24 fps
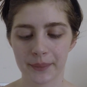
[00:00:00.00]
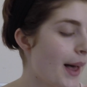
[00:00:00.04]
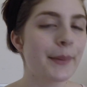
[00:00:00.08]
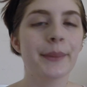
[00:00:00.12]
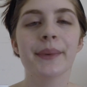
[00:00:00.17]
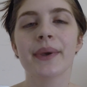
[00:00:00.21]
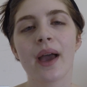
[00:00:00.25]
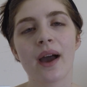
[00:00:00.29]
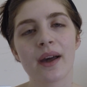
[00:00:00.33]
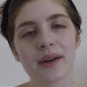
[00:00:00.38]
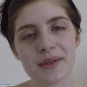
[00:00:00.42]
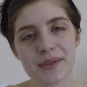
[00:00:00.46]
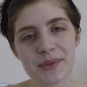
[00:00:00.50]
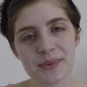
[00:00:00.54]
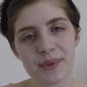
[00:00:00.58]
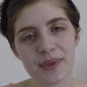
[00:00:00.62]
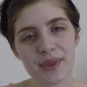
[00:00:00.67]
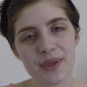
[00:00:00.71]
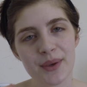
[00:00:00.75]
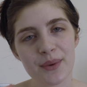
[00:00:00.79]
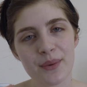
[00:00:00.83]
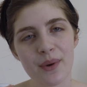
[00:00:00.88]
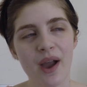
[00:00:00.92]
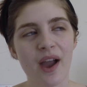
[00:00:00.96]
I'll be honest
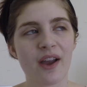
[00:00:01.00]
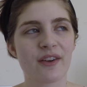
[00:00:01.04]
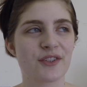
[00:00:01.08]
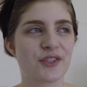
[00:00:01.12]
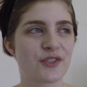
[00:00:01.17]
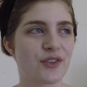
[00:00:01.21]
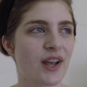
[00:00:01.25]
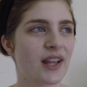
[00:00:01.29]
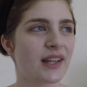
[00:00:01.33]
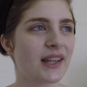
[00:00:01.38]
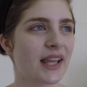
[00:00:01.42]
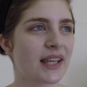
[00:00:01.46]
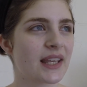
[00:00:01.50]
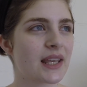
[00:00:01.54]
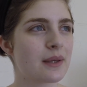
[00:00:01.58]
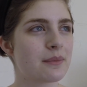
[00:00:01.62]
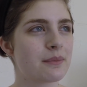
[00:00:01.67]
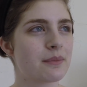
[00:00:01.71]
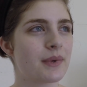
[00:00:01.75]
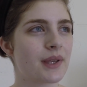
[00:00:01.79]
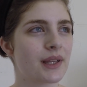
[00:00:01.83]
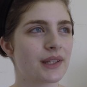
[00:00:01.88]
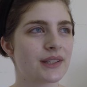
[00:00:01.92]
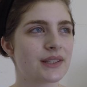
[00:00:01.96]
with you, I tried like a
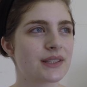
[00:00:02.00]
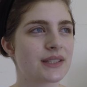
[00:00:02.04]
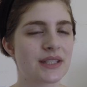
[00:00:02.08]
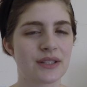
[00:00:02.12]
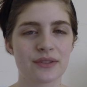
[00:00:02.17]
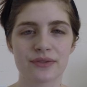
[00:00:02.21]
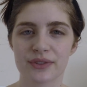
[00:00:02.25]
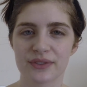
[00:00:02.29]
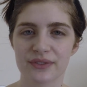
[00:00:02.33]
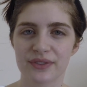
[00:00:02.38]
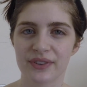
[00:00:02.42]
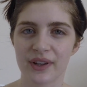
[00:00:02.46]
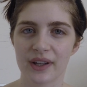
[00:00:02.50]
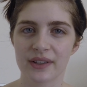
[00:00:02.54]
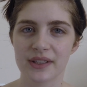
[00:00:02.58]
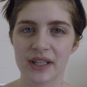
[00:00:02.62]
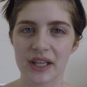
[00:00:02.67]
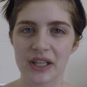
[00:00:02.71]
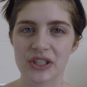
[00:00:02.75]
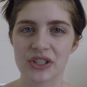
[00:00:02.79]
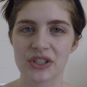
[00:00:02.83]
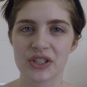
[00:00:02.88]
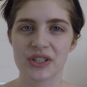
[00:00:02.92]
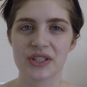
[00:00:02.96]
million different
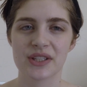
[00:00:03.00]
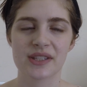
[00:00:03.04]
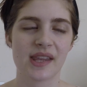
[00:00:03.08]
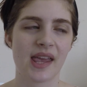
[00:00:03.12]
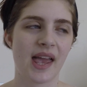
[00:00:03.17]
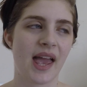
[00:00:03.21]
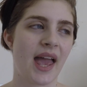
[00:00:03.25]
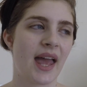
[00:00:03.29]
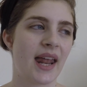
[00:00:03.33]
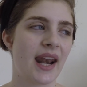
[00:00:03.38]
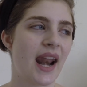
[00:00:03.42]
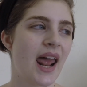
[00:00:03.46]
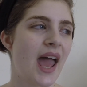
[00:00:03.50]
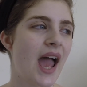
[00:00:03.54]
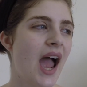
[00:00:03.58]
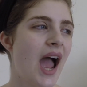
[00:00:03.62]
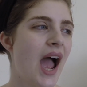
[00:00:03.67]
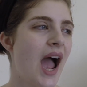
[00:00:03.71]
foundations and